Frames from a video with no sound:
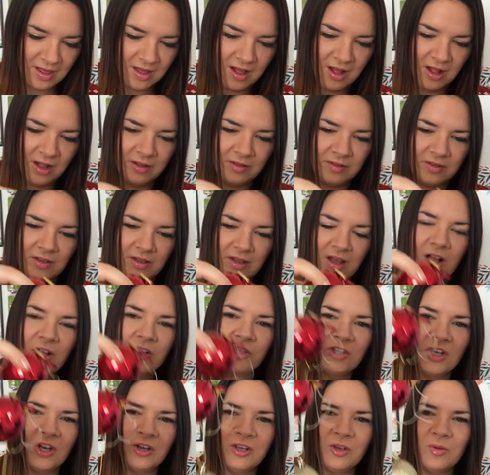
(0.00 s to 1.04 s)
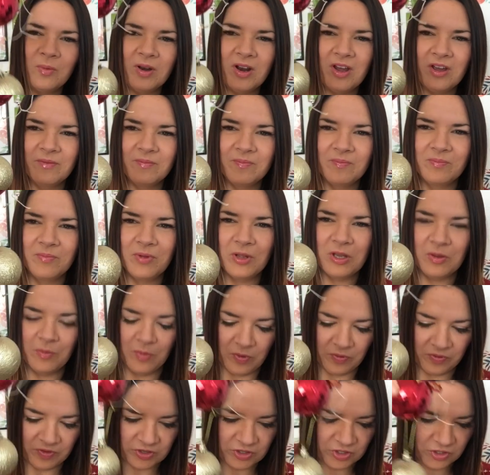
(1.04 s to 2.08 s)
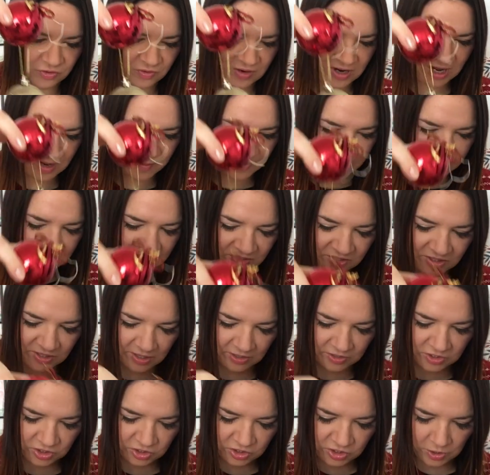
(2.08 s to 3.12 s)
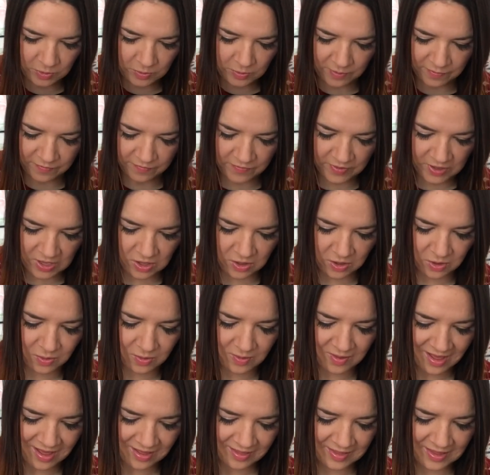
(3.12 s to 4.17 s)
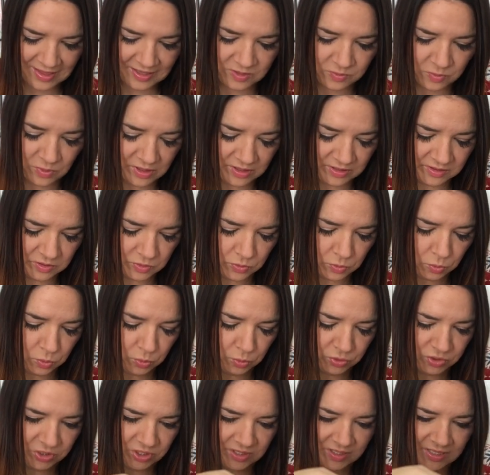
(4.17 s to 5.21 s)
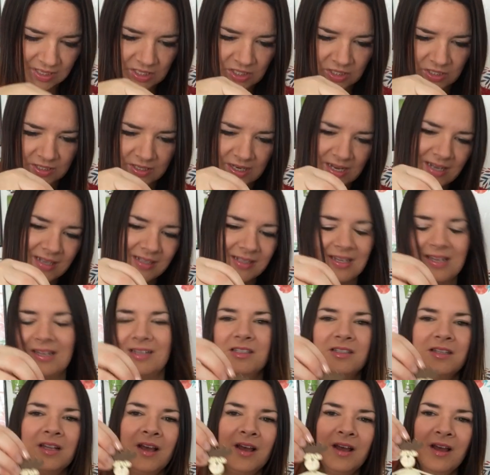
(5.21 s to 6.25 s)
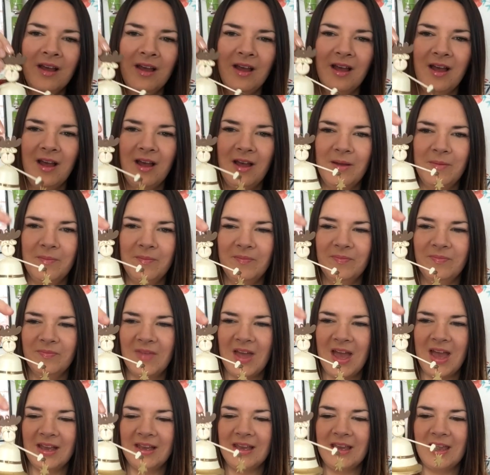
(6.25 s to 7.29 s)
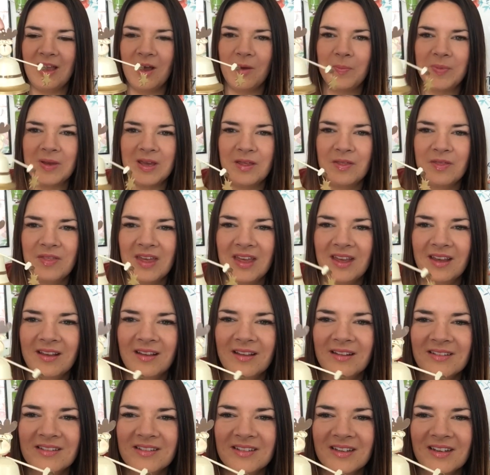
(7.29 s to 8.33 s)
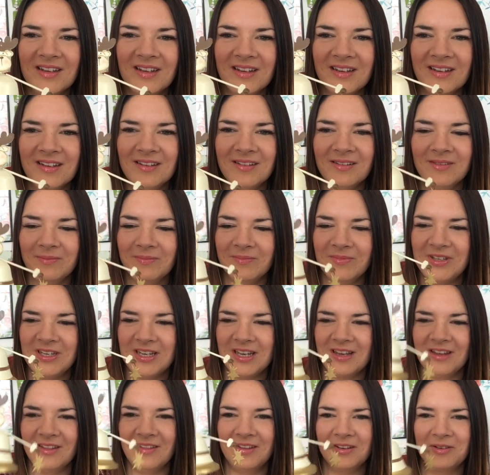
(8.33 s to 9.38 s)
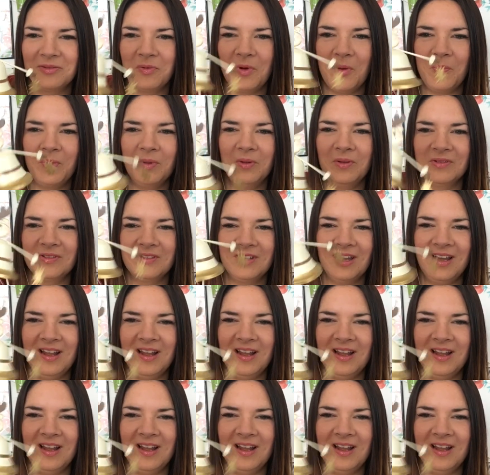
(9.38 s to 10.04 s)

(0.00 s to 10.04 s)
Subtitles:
I'll show you when I put them on the tree, but I'll just show you a few. This one is gorgeous. He just needs his hangy uppy thing. It's a little deer that wobbles.